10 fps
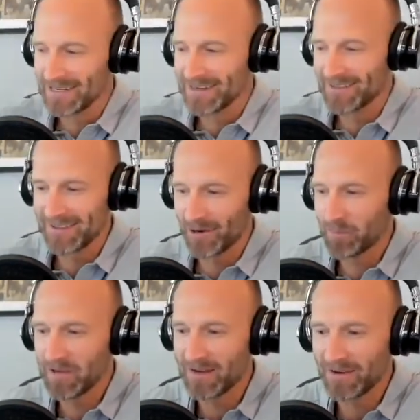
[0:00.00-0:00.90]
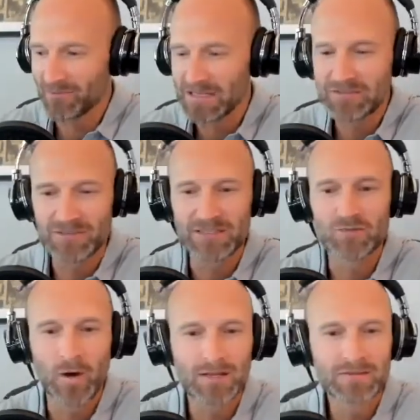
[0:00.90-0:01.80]
therapy here recently
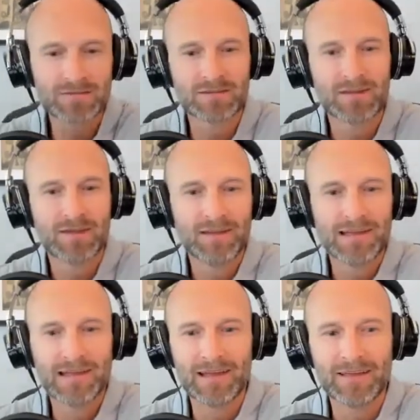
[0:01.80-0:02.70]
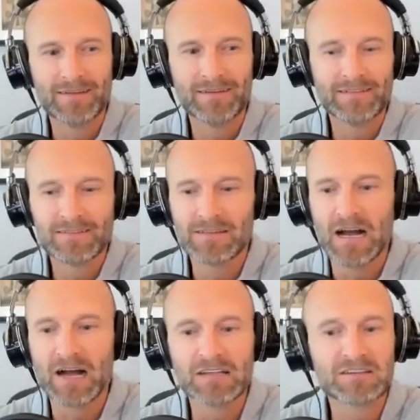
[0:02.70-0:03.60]
twice, and
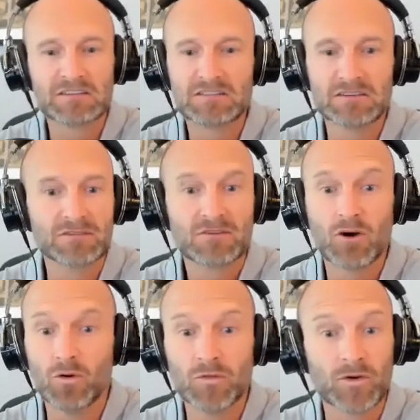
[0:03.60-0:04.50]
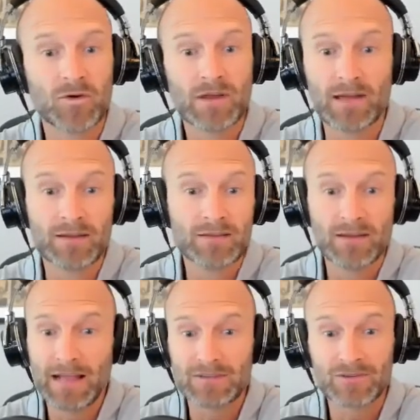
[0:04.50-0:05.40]
the ice is still colder. And
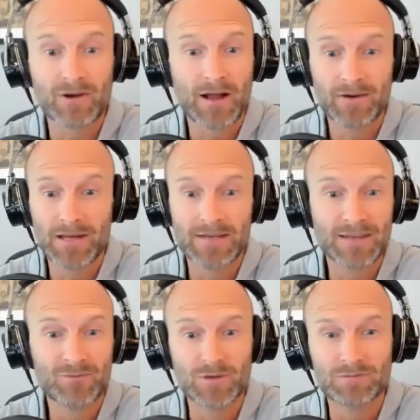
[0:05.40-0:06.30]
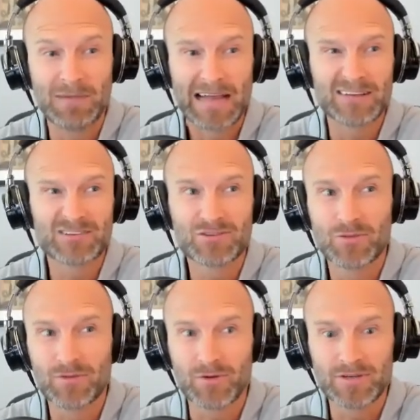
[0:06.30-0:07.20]
the last cryo I did was
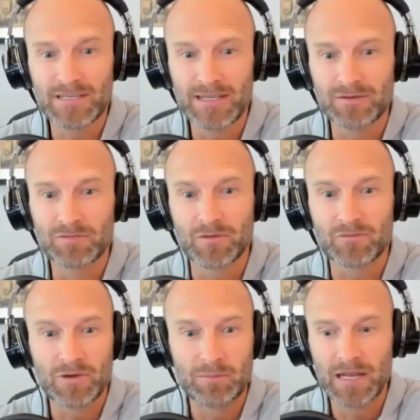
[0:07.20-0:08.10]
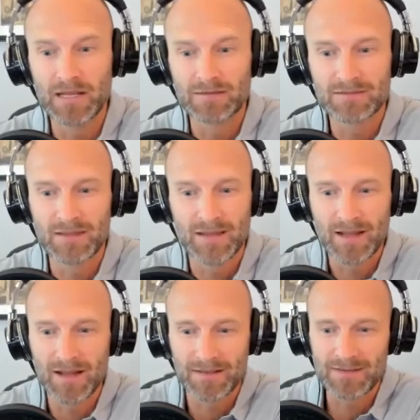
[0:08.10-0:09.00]
-213 for 3 minutes. And they
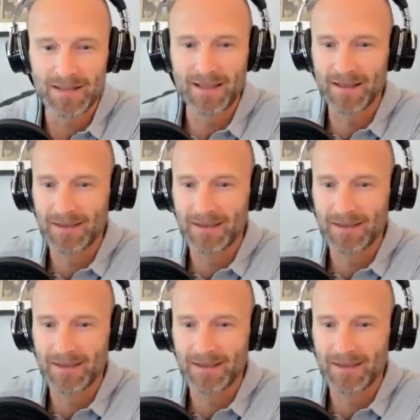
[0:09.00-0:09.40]
kind of take a